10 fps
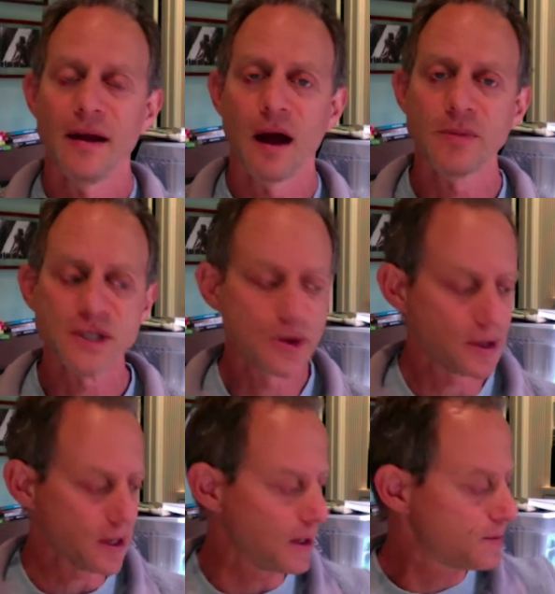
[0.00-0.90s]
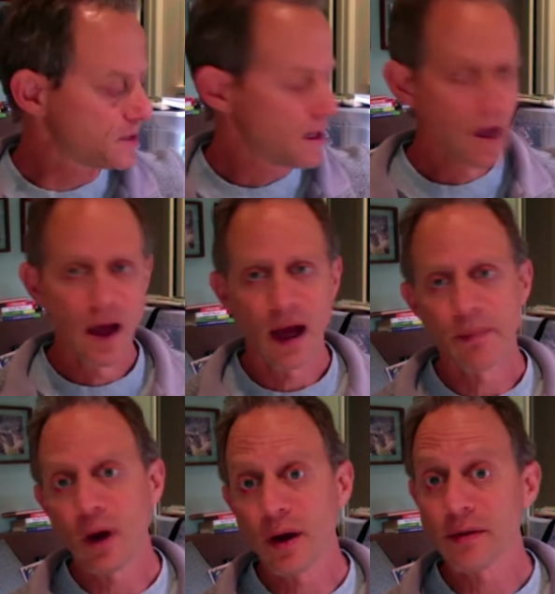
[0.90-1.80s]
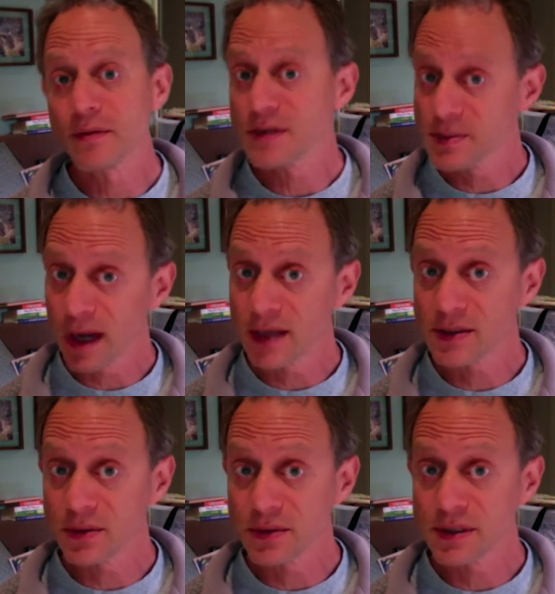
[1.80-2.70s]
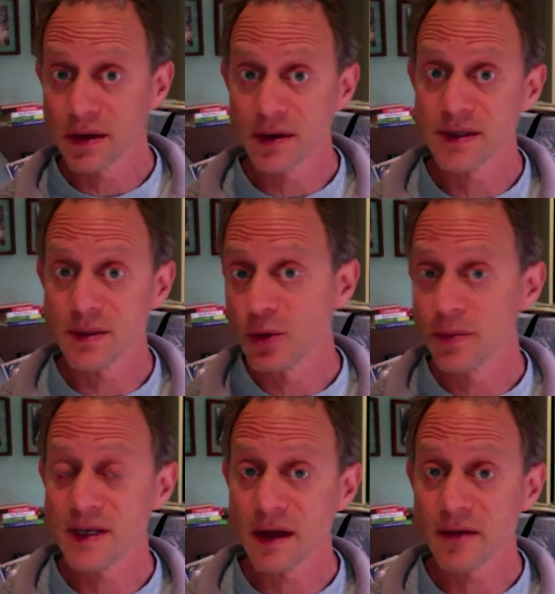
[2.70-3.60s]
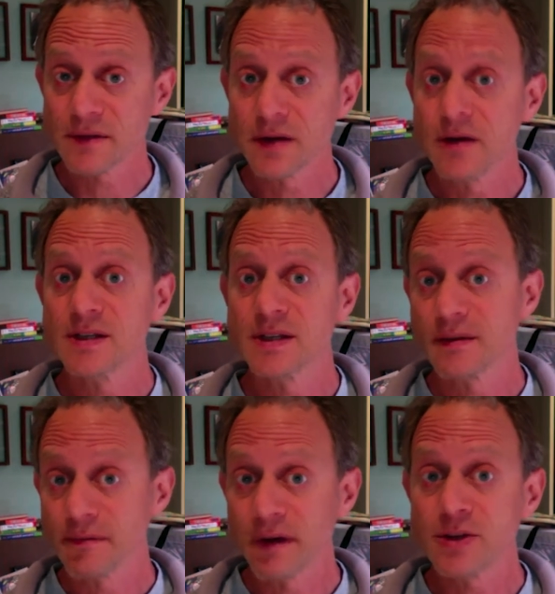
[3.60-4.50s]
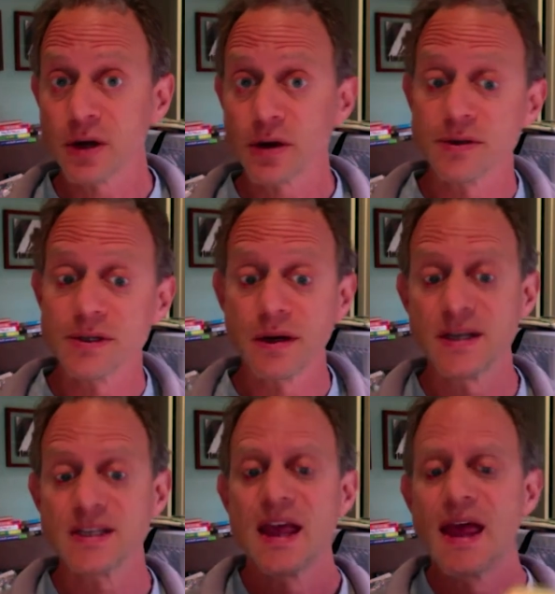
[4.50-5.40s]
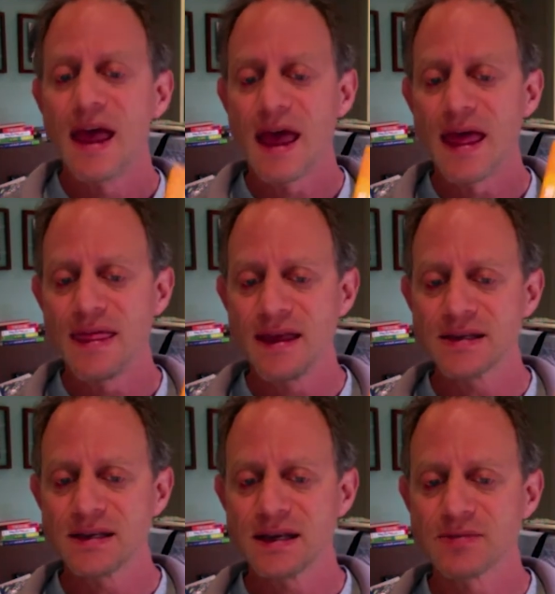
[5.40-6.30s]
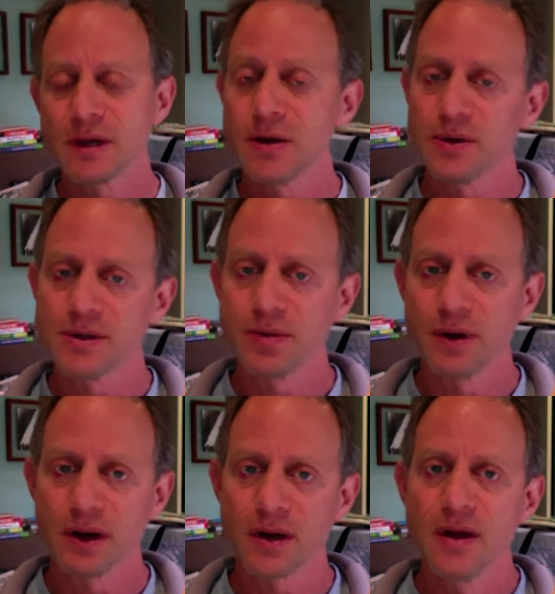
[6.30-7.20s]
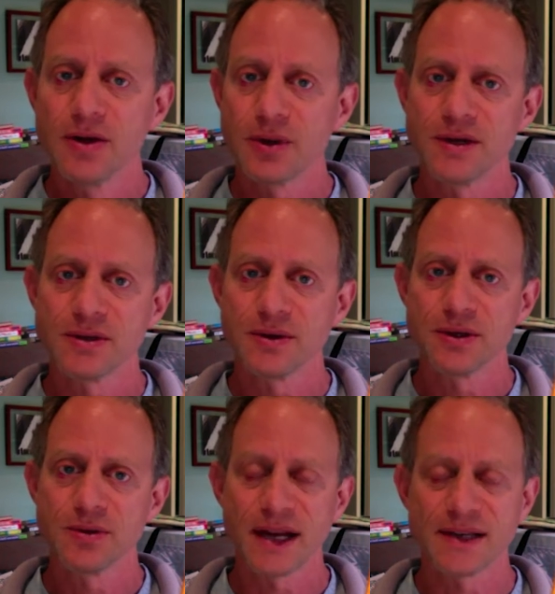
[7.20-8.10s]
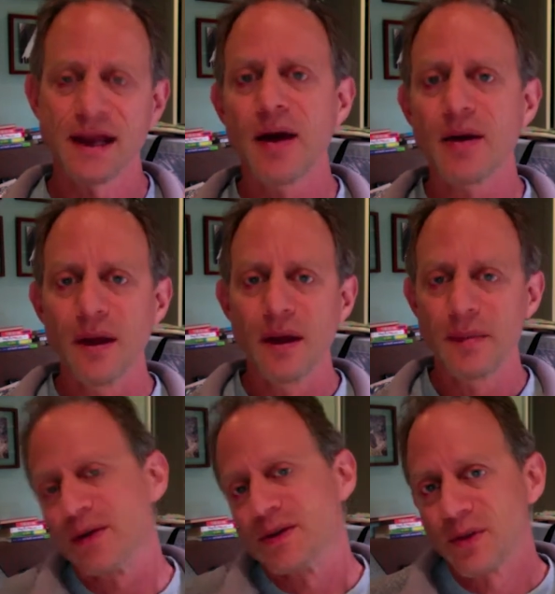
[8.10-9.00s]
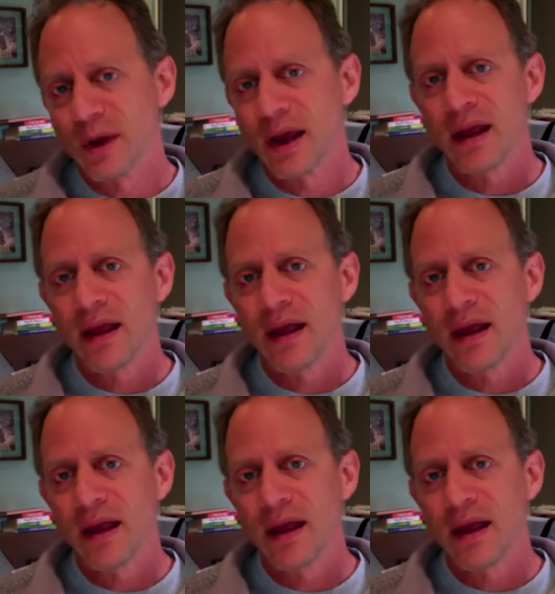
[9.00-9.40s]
I'm Stuart Gibbs. I'm the author of the Spy School series, the Moonbase Alpha series, and the Fun Jungle series, and this is my newest book, Tyrannosaurus Wrecks. Now, because of the way